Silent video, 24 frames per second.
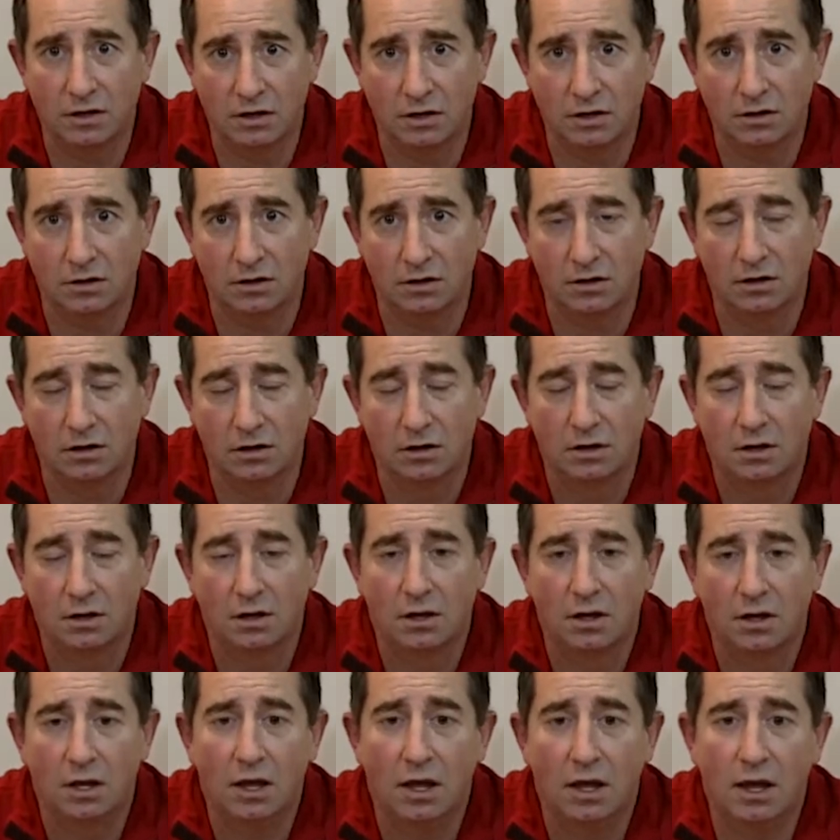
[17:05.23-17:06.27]
year.
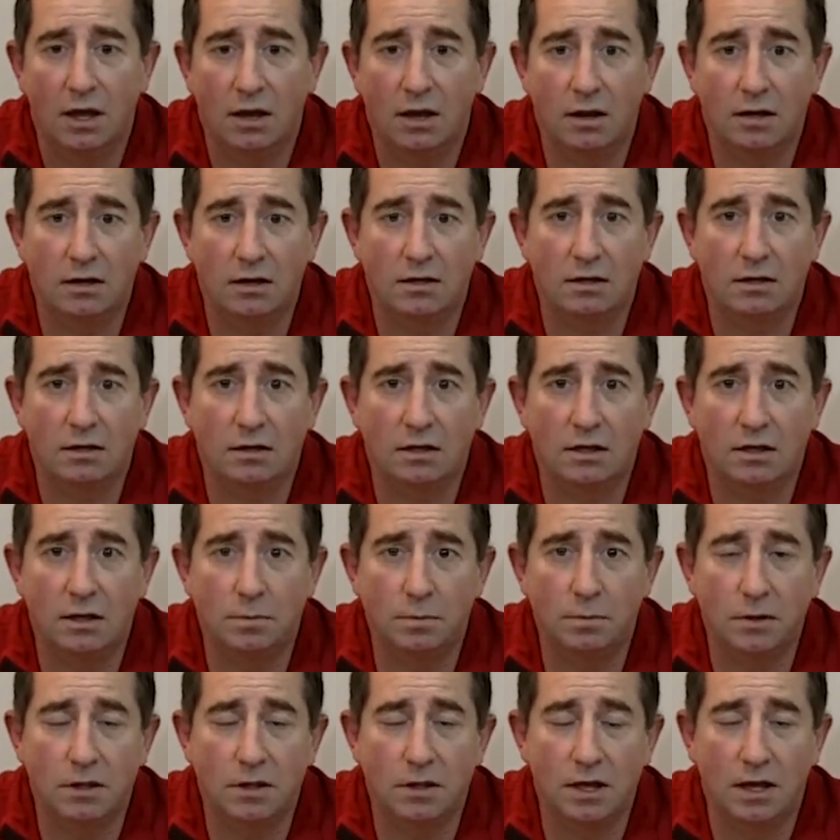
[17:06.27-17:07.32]
And
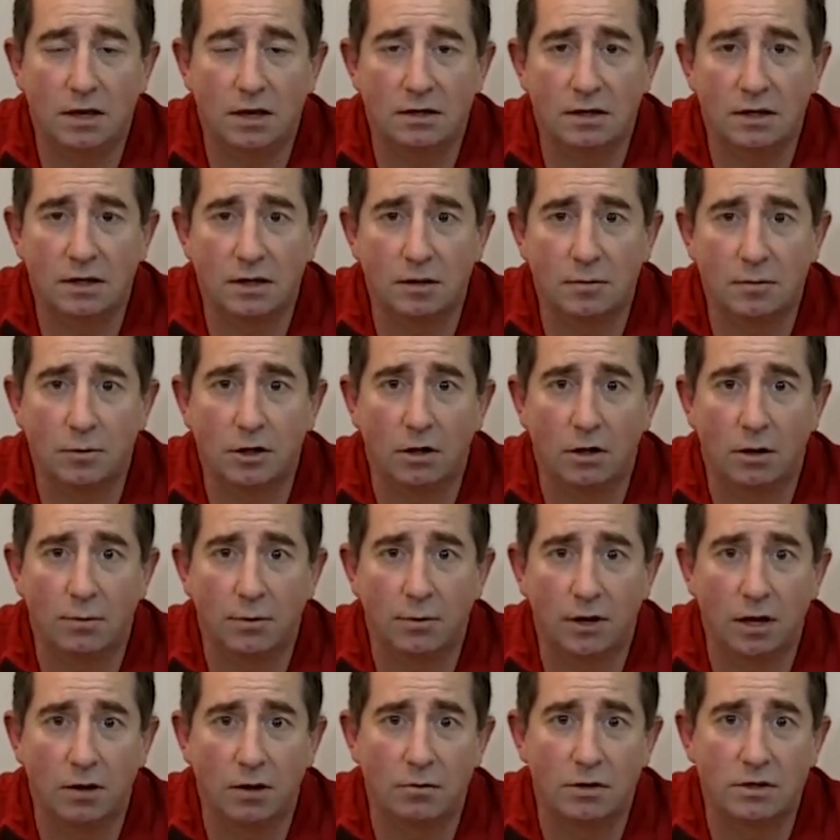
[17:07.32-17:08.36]
keeping that
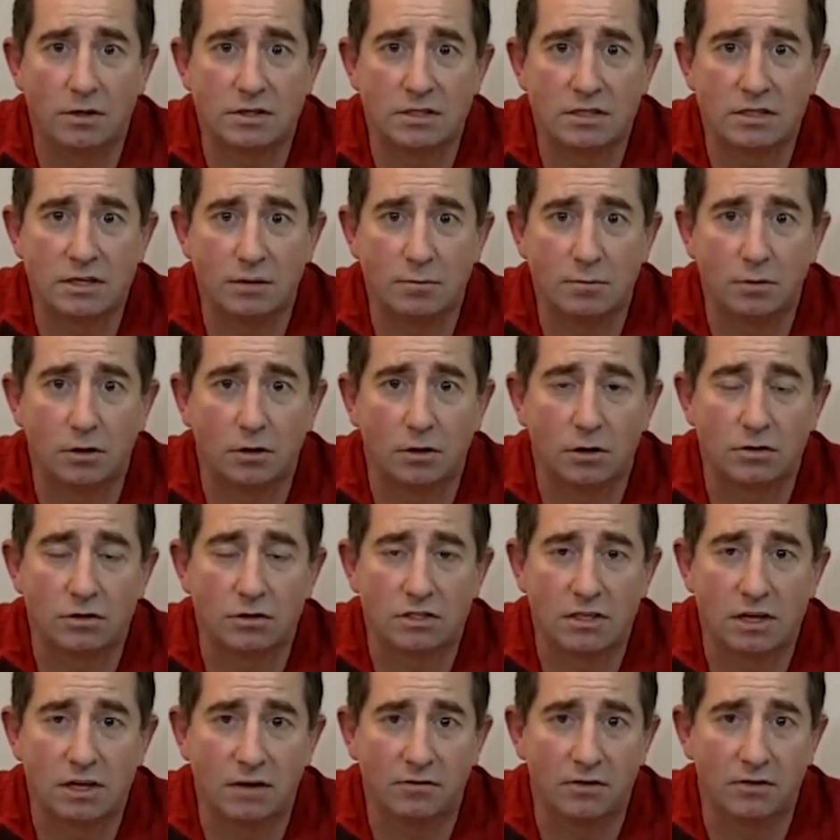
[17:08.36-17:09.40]
hemoglobin A1C below
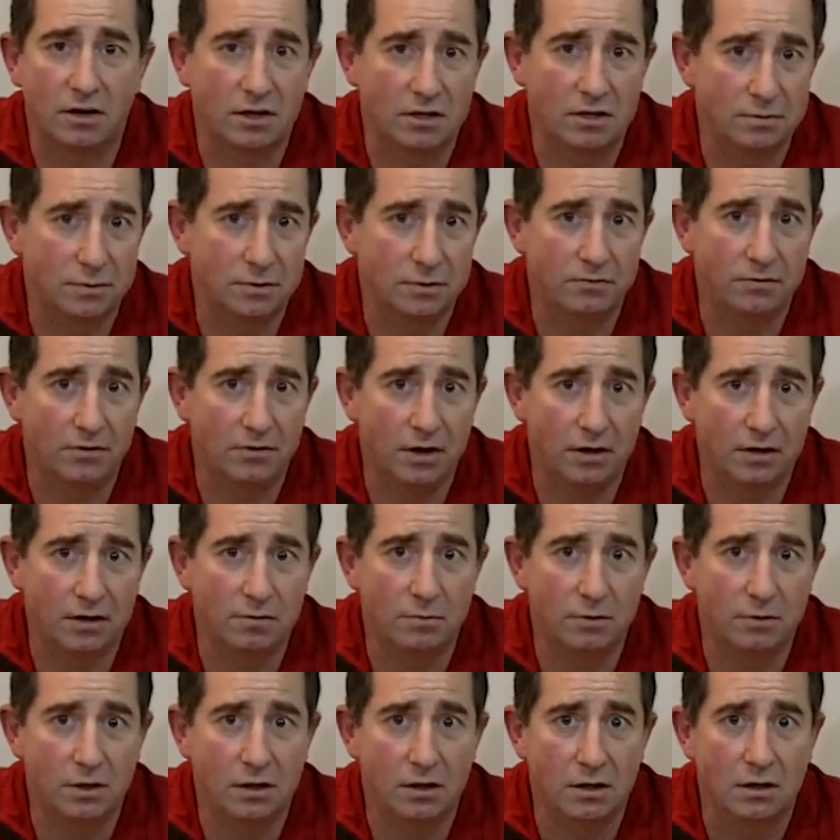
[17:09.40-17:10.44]
7 has been found to
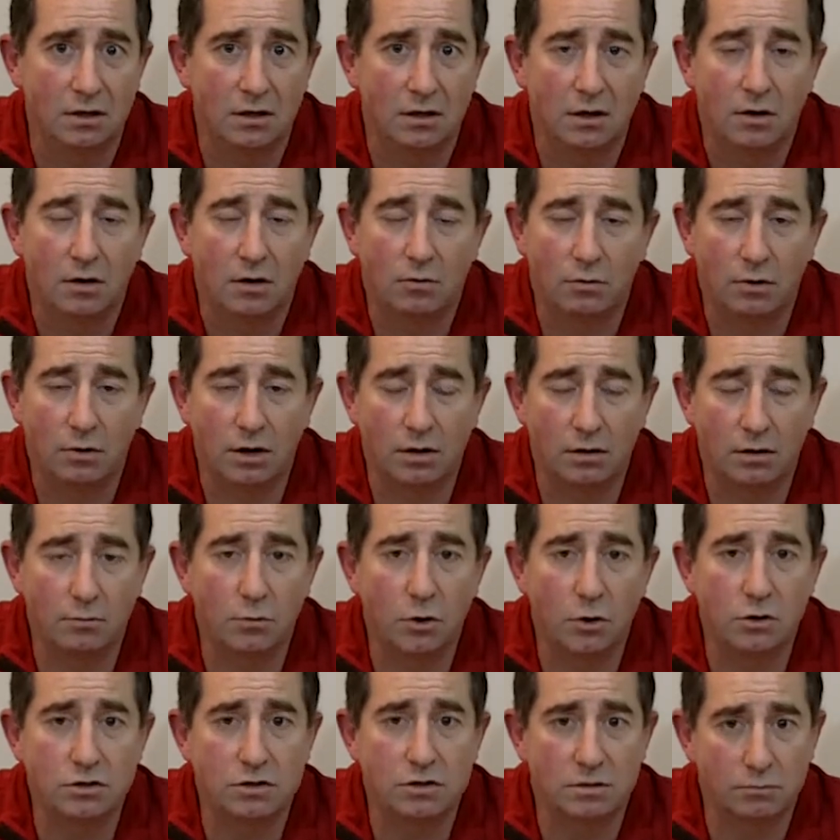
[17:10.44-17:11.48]
be one of the
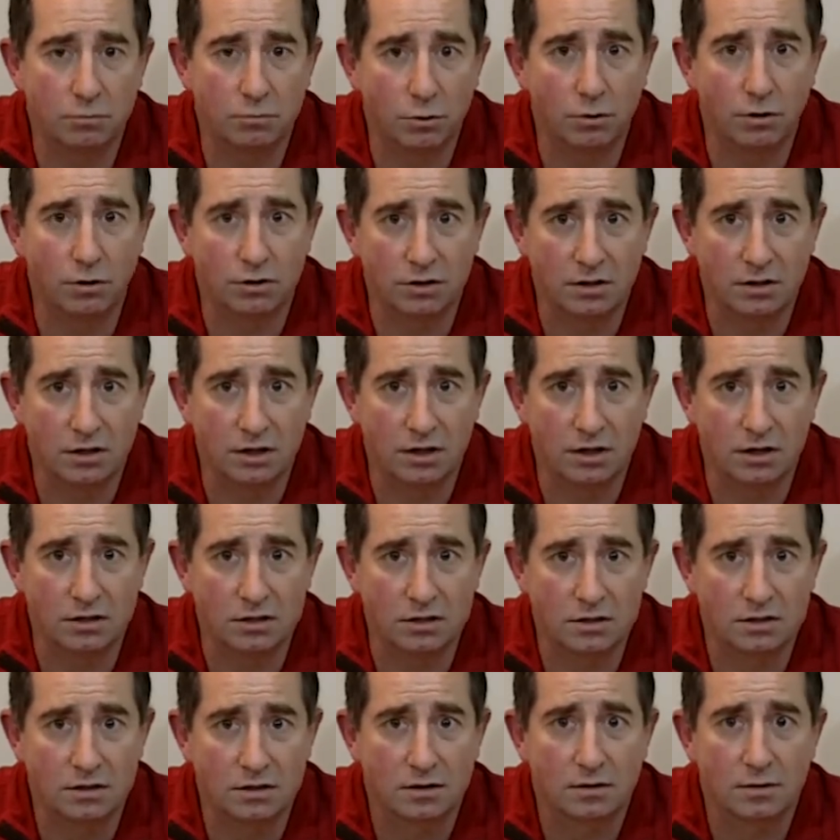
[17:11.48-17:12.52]
most important
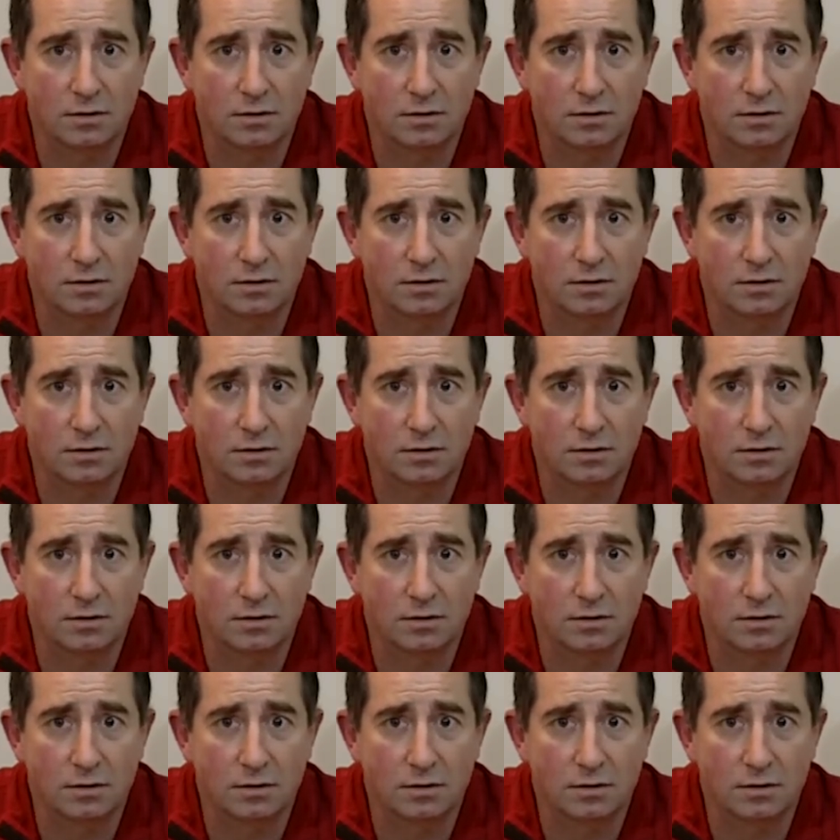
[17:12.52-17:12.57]
things.